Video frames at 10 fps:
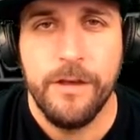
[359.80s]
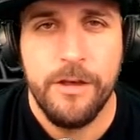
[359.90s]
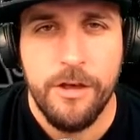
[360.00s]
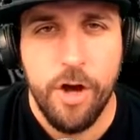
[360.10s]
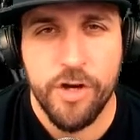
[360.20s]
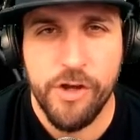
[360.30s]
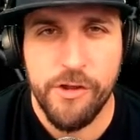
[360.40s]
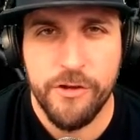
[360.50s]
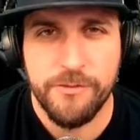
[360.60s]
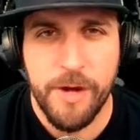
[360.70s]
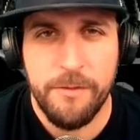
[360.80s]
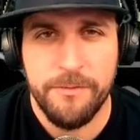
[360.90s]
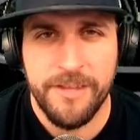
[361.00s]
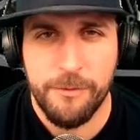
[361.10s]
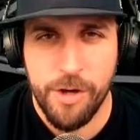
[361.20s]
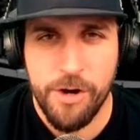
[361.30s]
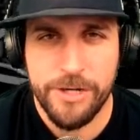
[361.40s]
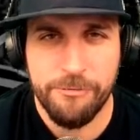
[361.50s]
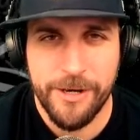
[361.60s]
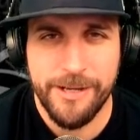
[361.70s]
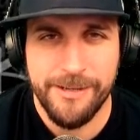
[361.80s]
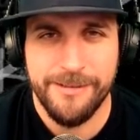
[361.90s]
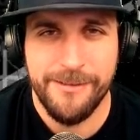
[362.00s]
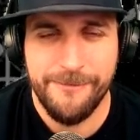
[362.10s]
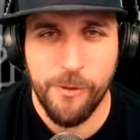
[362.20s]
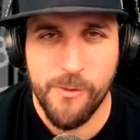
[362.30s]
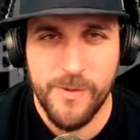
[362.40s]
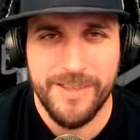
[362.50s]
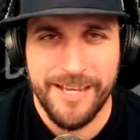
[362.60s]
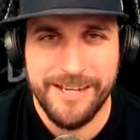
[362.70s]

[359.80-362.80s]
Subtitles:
On all those problems, they were already written in the form we like.